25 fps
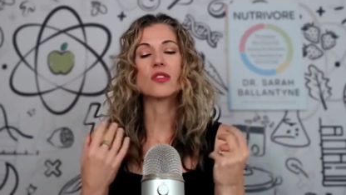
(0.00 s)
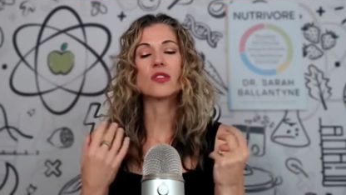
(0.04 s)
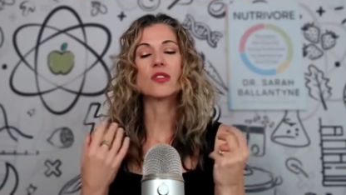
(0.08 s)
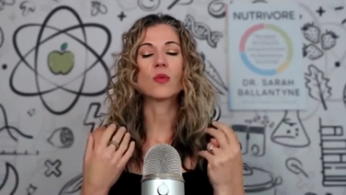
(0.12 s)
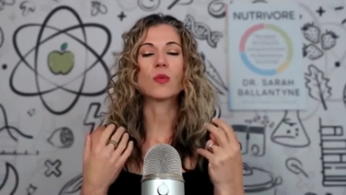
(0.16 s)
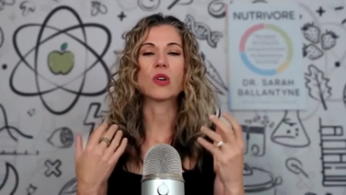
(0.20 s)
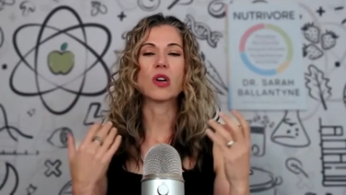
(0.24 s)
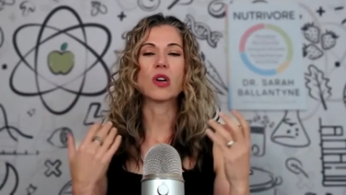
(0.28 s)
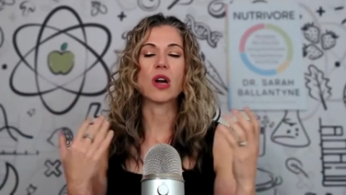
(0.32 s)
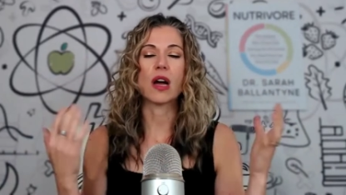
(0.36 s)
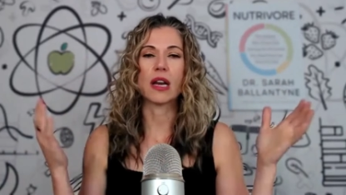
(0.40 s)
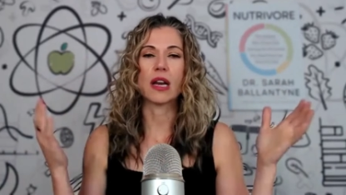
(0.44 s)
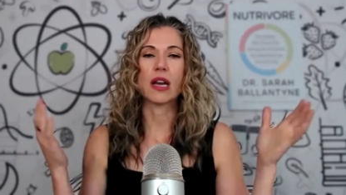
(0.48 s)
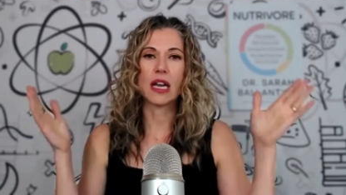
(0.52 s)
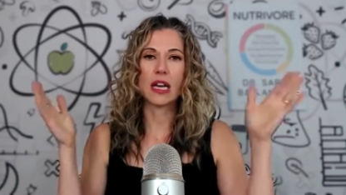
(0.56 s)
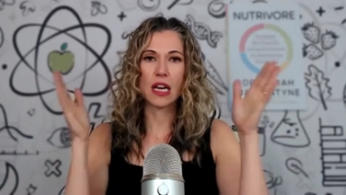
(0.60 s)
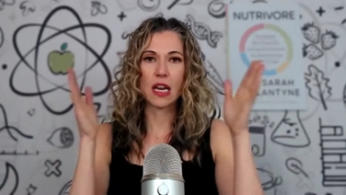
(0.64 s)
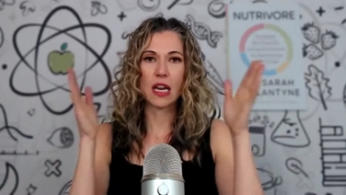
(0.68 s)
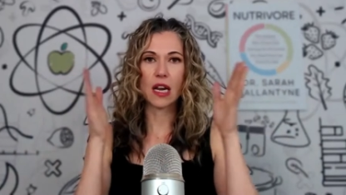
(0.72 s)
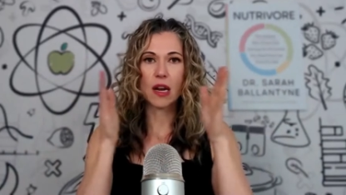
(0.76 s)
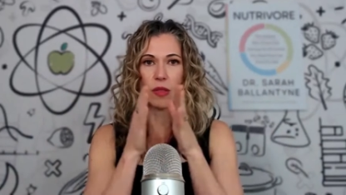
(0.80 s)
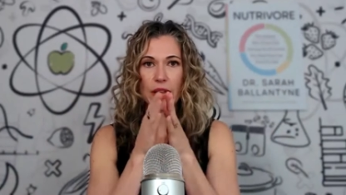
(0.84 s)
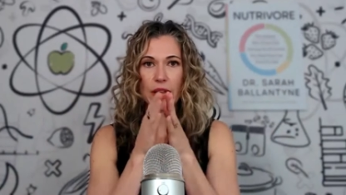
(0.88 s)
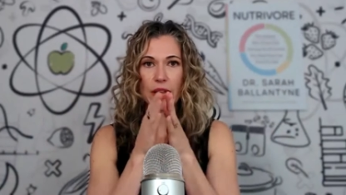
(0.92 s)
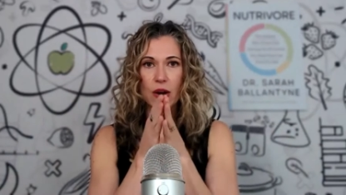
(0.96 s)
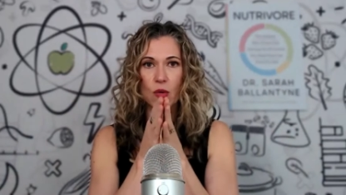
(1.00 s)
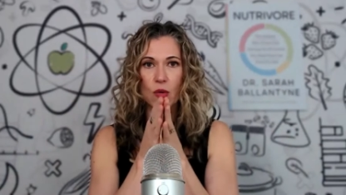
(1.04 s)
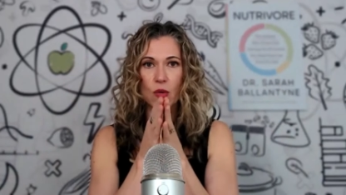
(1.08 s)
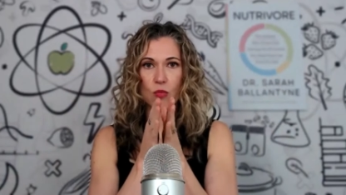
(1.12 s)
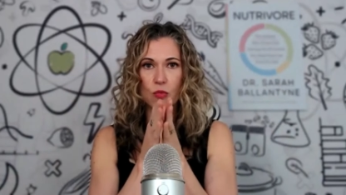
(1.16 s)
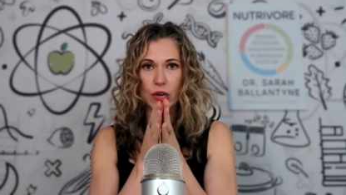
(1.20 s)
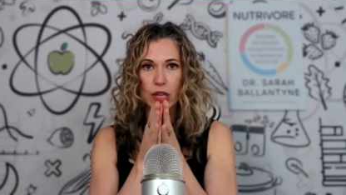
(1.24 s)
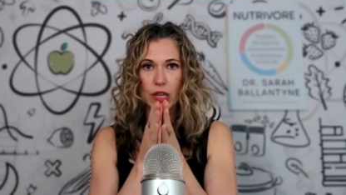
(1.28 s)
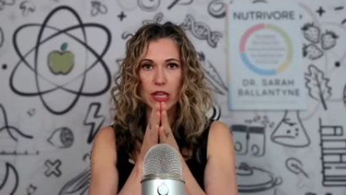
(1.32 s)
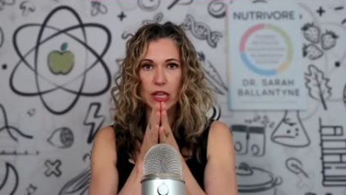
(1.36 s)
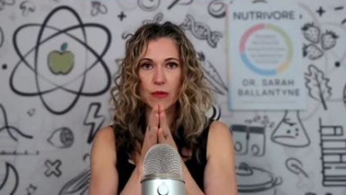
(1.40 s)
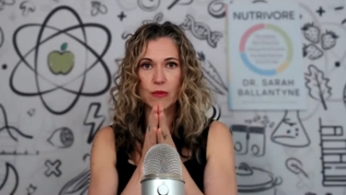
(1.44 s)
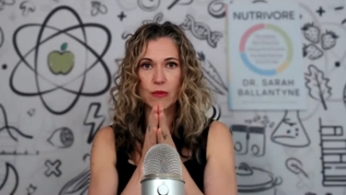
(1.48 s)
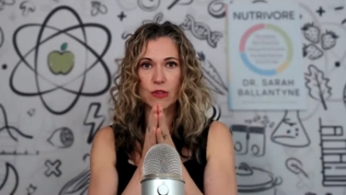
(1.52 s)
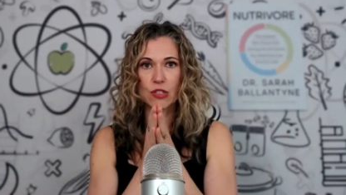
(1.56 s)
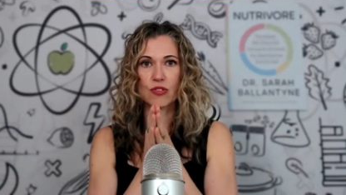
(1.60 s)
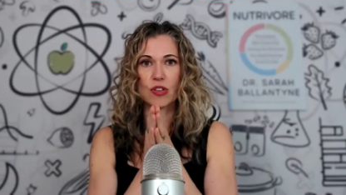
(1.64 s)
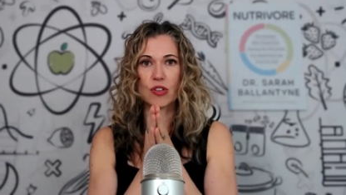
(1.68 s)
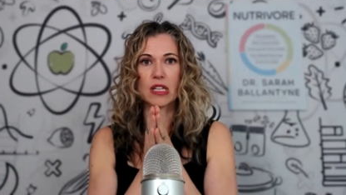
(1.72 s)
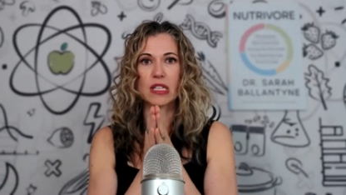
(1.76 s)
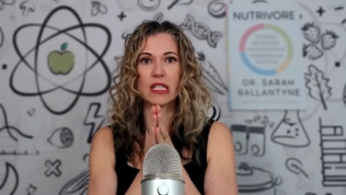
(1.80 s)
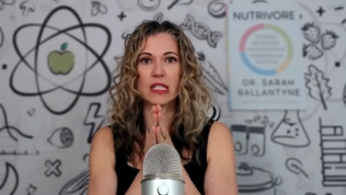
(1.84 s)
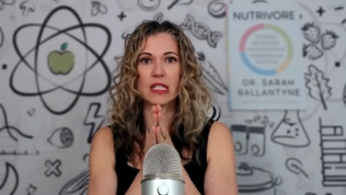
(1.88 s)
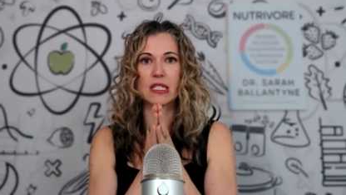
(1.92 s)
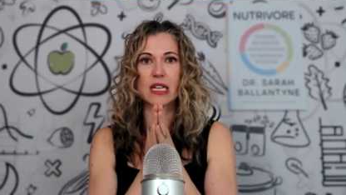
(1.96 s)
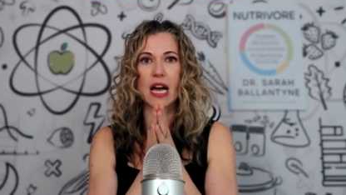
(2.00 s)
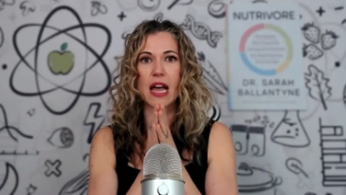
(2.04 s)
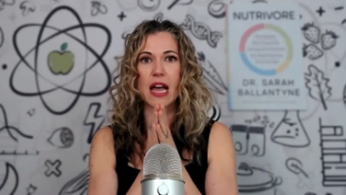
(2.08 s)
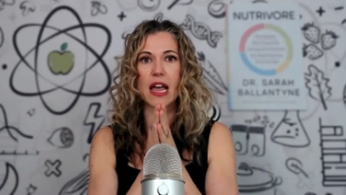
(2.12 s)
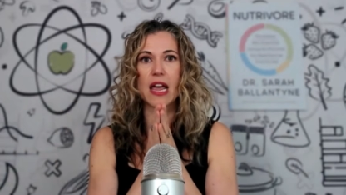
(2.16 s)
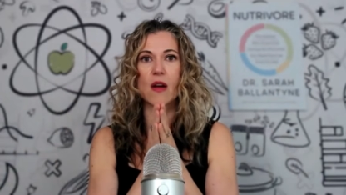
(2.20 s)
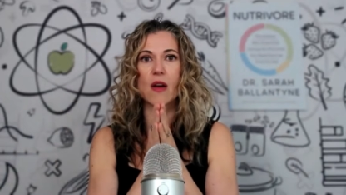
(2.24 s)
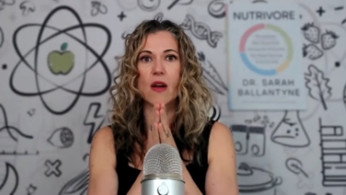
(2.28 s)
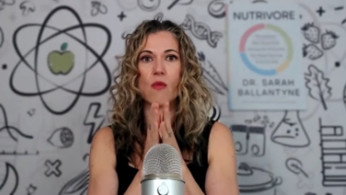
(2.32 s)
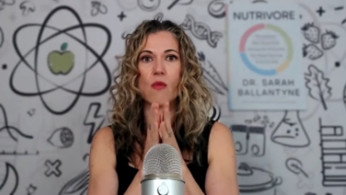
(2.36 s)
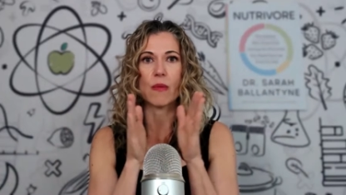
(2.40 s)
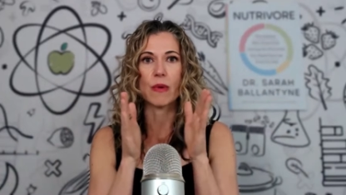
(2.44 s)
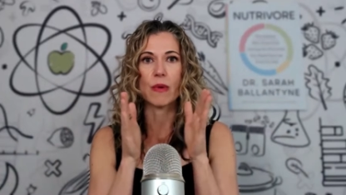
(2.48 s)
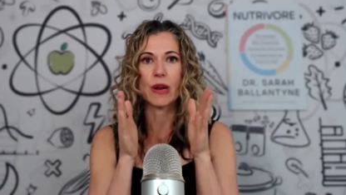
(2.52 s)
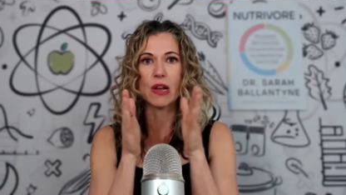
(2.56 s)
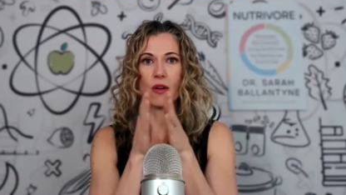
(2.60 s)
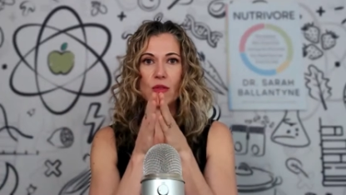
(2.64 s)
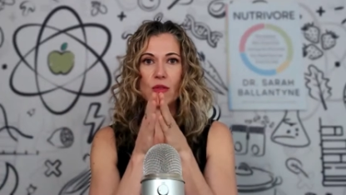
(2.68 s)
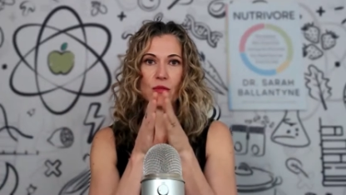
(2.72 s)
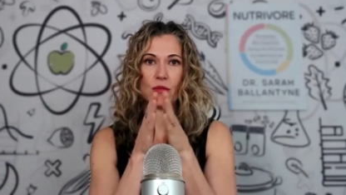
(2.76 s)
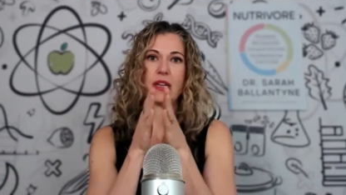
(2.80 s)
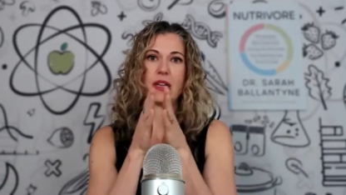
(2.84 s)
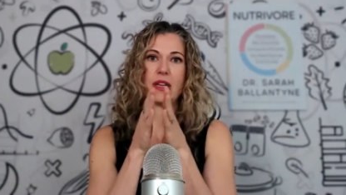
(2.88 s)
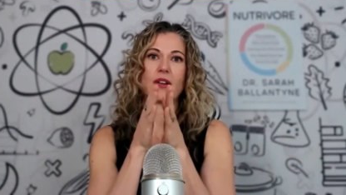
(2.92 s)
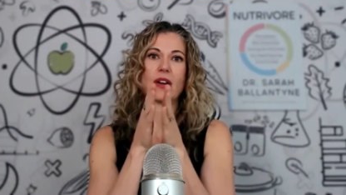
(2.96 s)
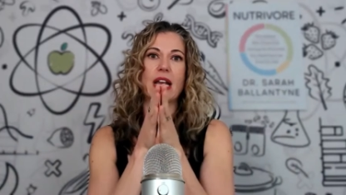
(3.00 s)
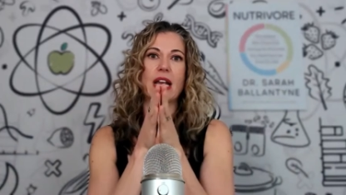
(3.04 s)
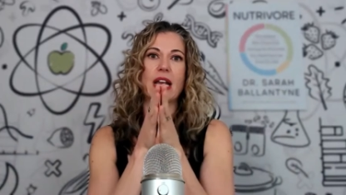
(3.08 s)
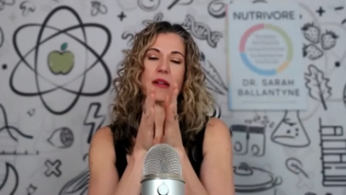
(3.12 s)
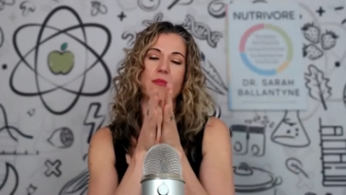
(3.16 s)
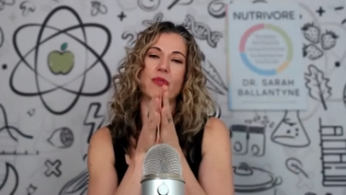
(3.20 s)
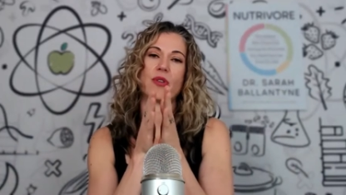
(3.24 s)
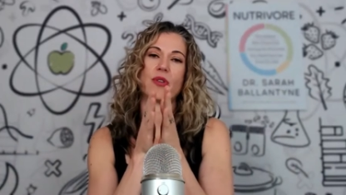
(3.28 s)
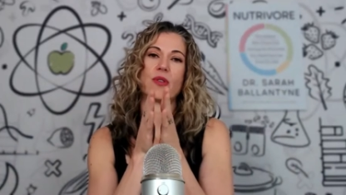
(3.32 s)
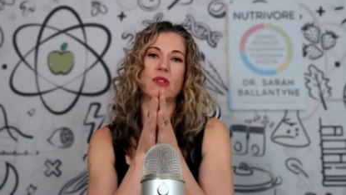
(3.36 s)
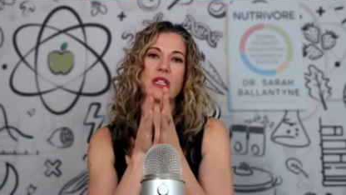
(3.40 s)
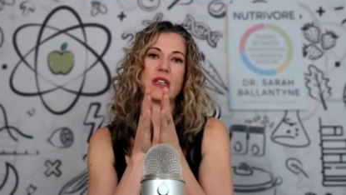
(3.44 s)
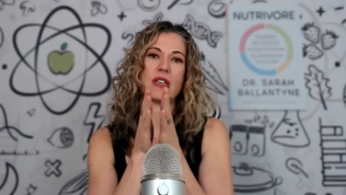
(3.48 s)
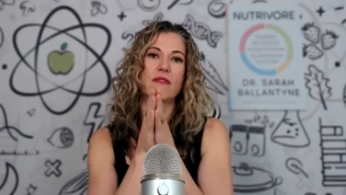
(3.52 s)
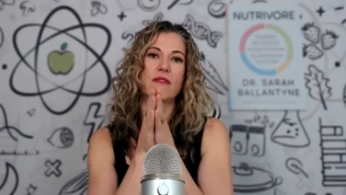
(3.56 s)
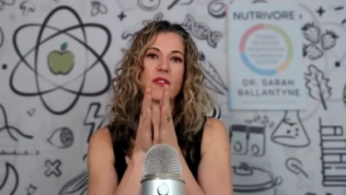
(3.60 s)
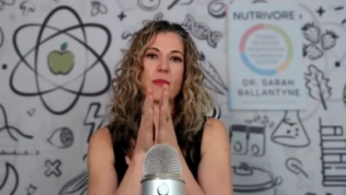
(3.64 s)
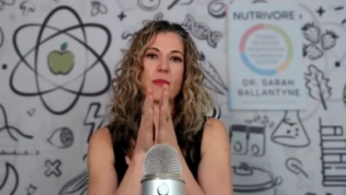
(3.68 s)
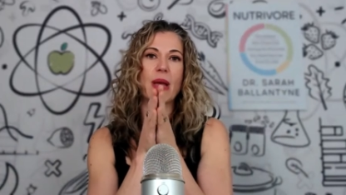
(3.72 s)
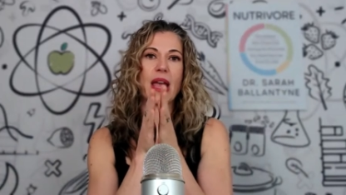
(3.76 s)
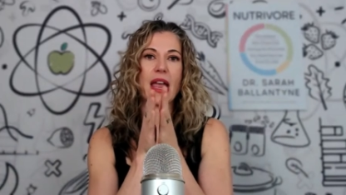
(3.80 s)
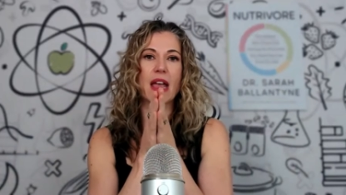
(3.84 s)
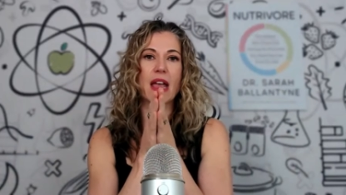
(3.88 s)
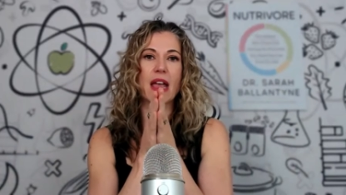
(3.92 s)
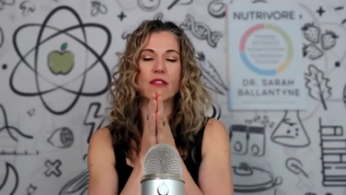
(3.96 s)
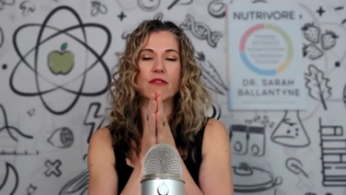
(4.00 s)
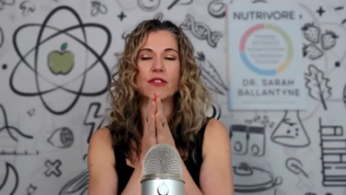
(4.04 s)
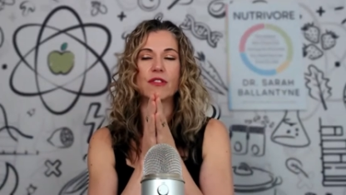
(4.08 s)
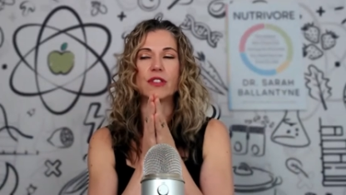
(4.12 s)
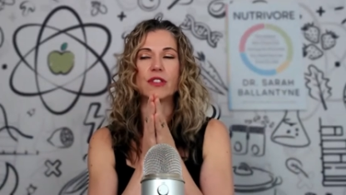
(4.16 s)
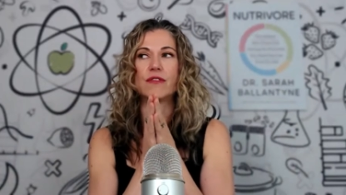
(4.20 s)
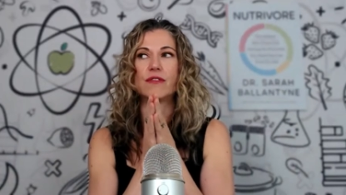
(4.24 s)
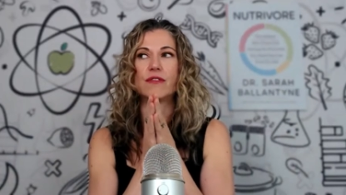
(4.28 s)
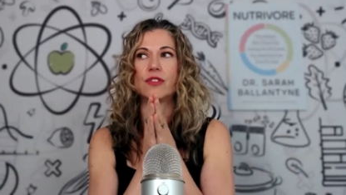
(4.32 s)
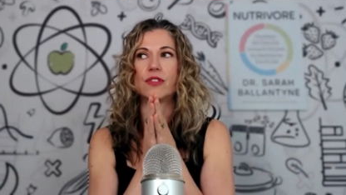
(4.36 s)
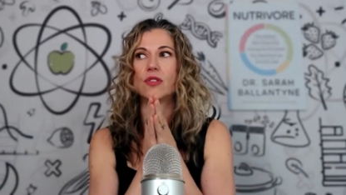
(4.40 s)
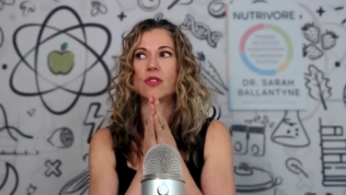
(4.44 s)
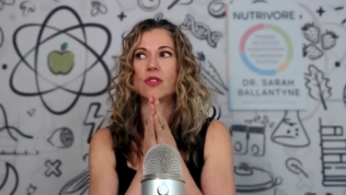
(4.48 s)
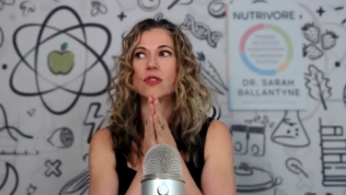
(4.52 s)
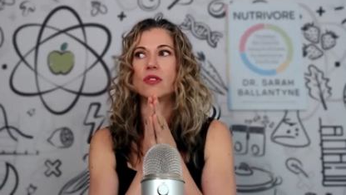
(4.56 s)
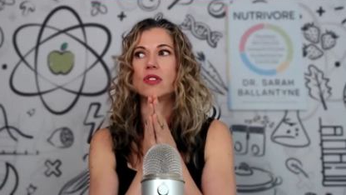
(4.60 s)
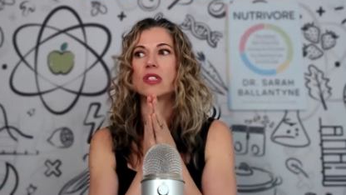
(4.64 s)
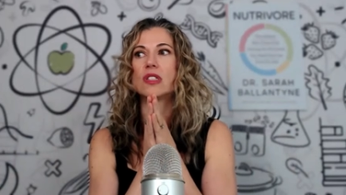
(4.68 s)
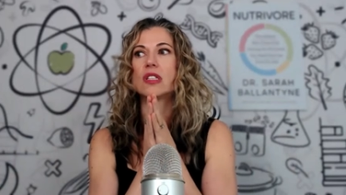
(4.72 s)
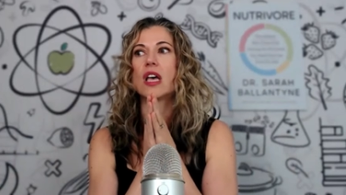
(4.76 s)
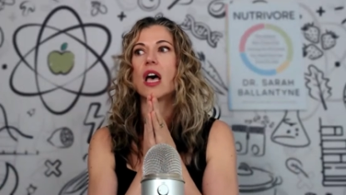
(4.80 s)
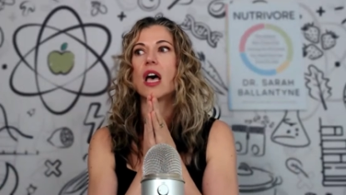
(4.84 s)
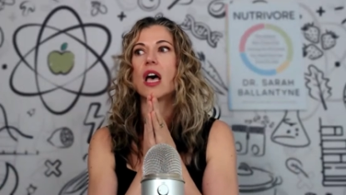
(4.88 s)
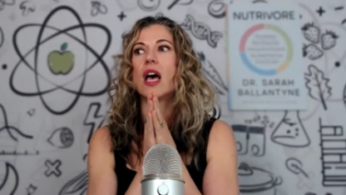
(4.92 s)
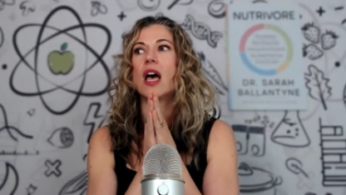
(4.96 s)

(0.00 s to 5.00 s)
so we're not eating a, like a really restricted diet where we only are getting protein from a handful of foods,